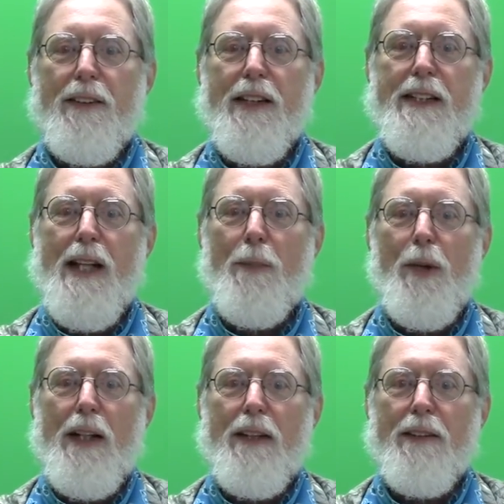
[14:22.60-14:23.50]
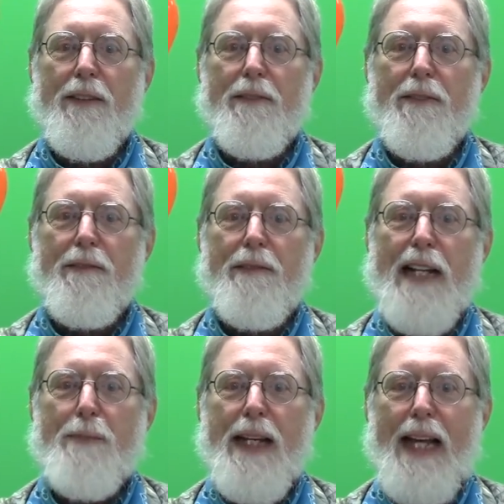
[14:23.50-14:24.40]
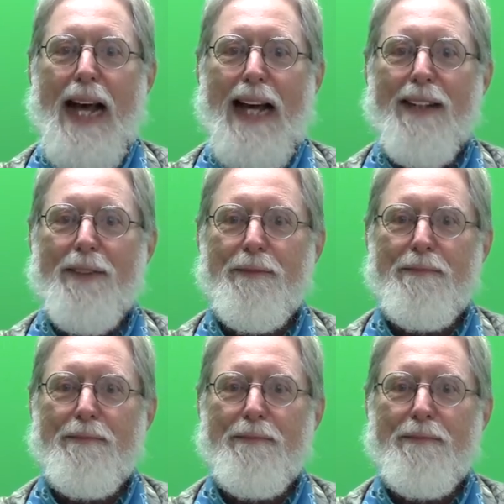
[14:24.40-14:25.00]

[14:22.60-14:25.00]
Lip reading: Isn't that pretty? That's my cat.